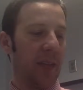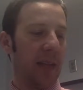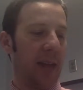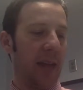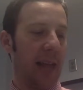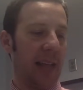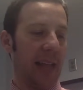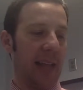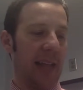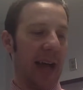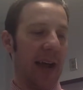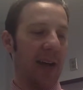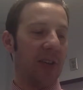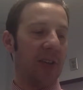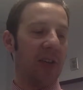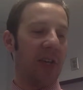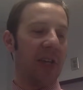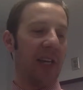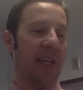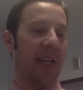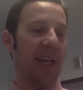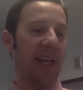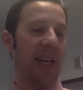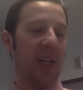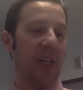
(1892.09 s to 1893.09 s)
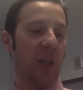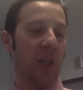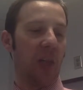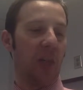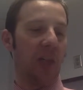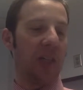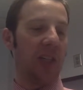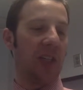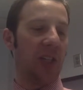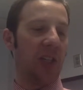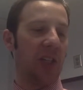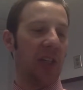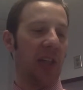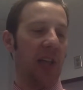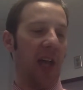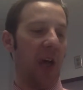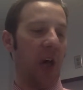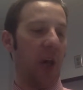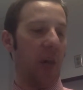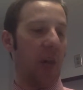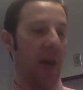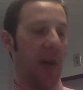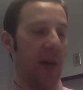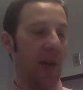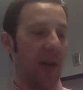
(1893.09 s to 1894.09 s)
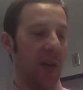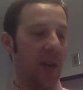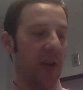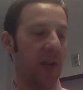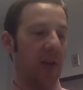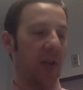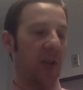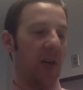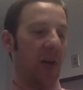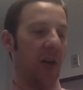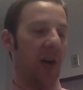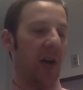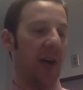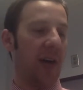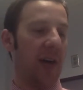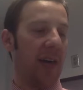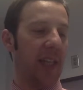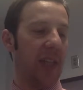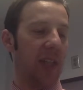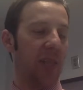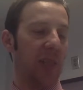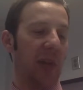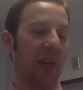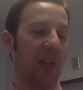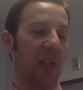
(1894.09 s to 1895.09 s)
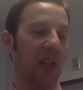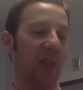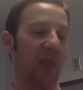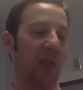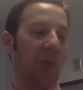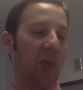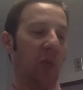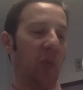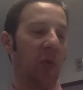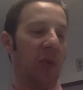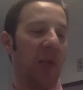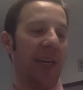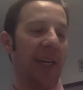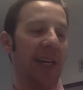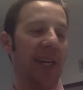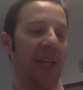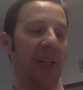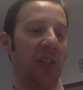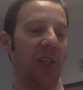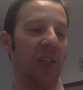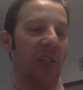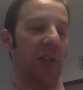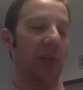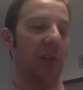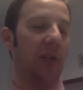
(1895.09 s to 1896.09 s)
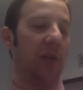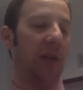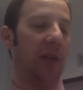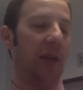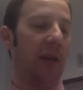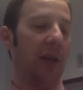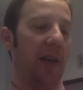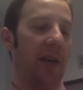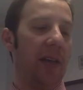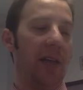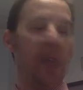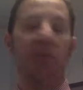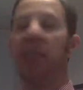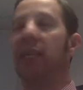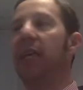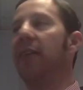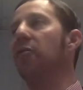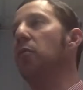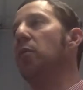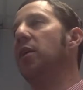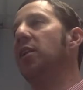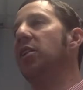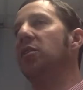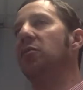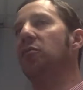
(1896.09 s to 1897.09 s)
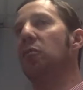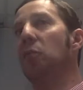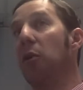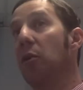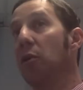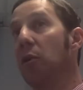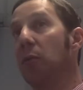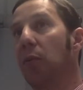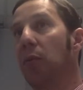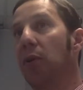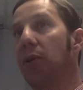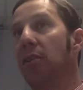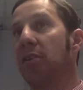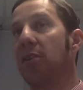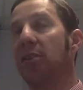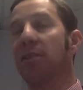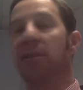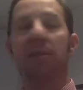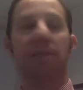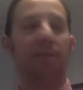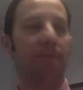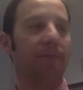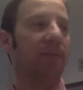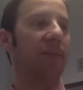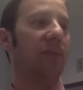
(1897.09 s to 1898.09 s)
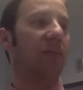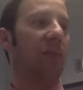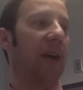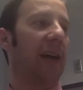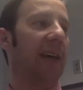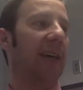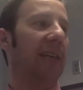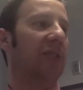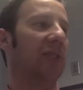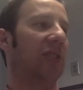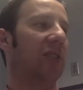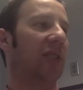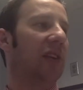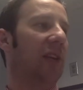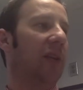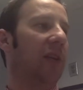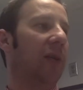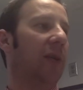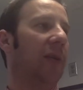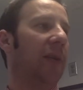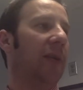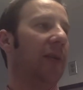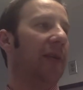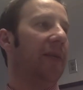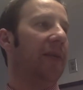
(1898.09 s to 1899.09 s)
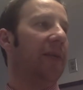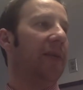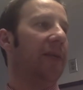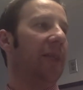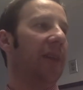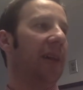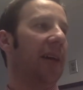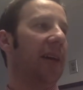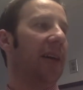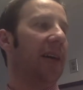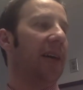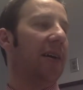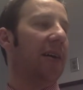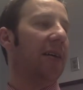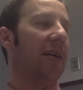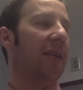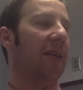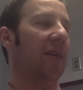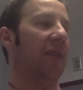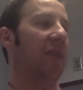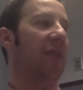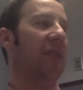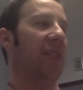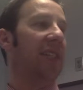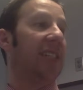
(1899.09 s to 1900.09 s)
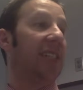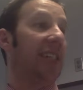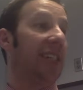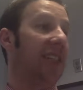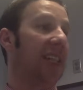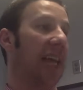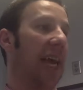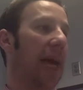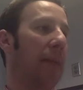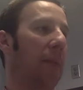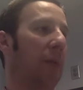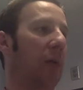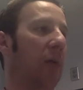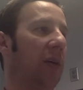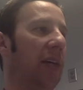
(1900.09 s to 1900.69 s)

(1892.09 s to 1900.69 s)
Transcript: allows you to connect your position to help others, your audience, by exploring an issue using information from other places, right? So this example